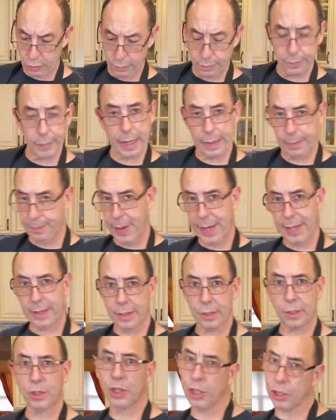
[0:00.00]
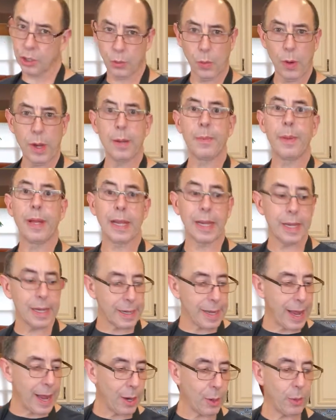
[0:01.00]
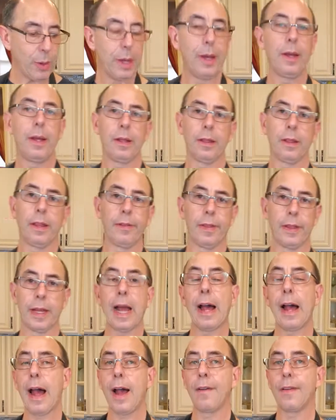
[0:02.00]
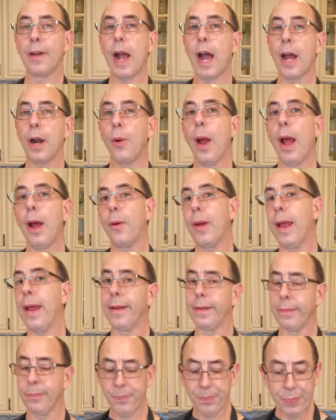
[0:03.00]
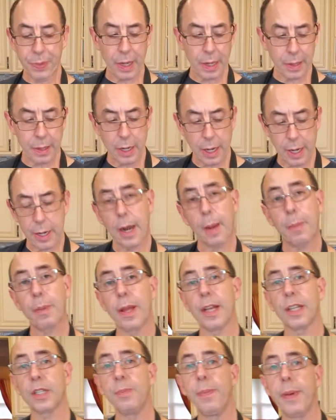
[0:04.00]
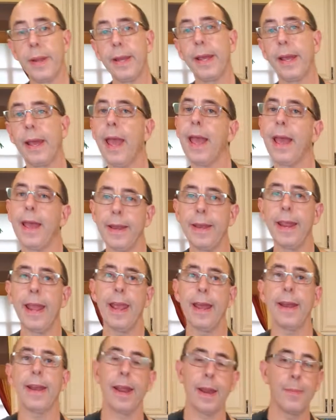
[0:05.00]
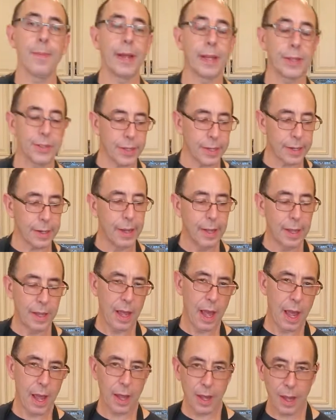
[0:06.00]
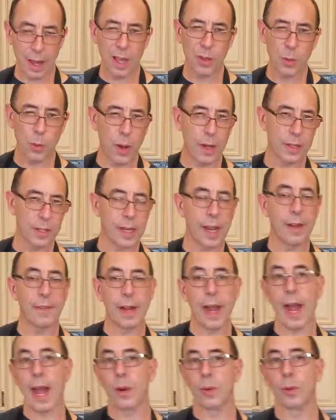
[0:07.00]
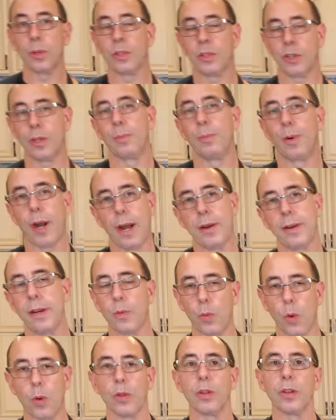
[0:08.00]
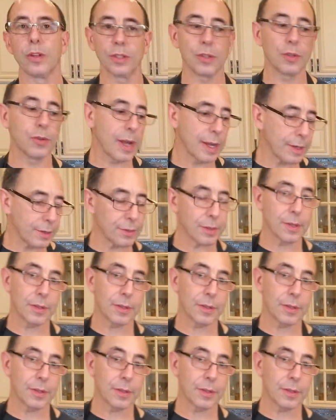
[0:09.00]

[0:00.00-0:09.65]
Like make this just the way I'm making it now, leave the avocado out and cut it up last minute and add it and mix it. Otherwise the avocado will turn brown and won't look so nice.